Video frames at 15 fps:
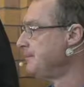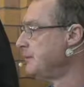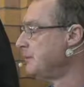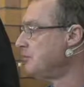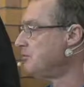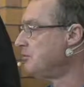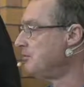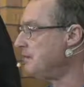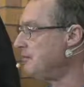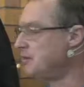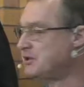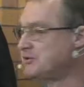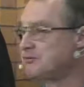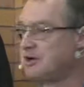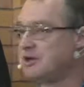Well, remember,
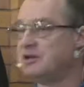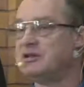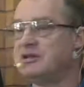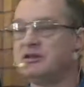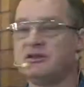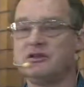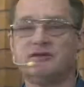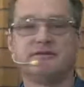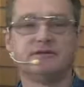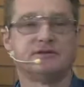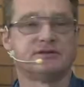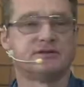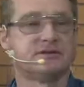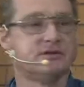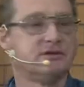he's writing to
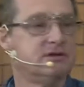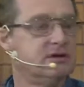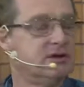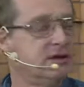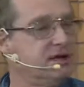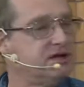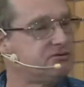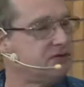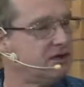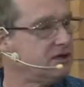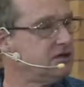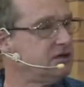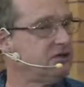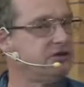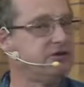Theophilus. He's
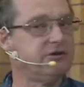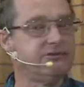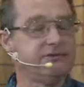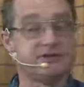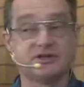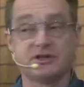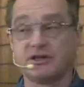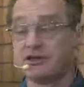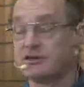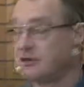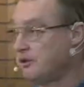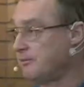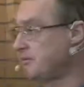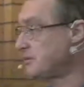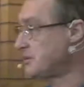writing to Theophilus so that
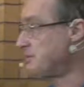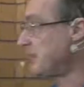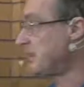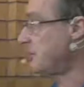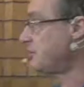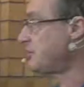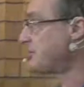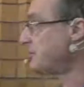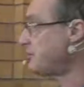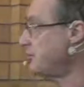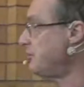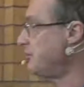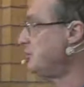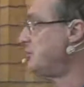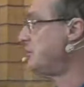Theophilus may know the
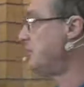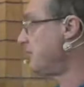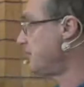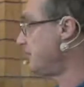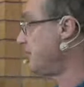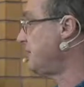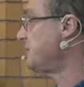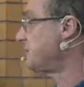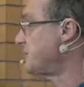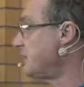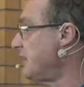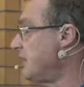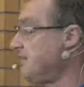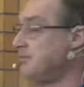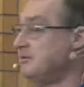certainty of the events that
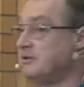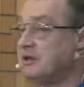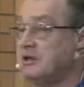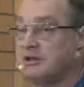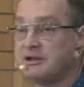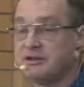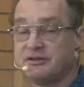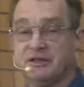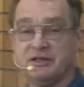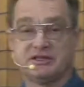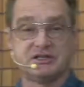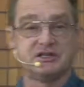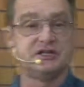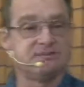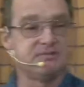happened, the things
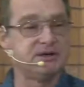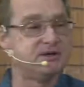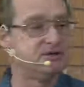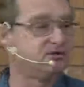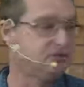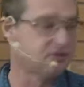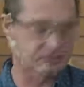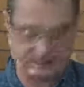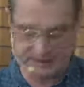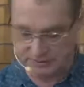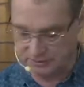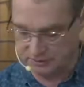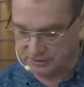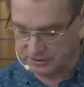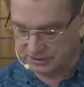that he's been taught about
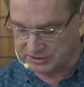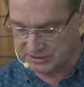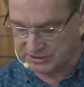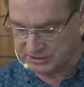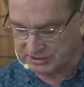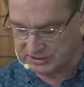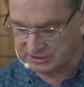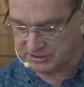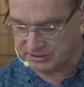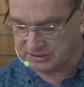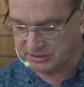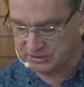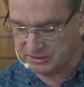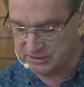who Jesus is.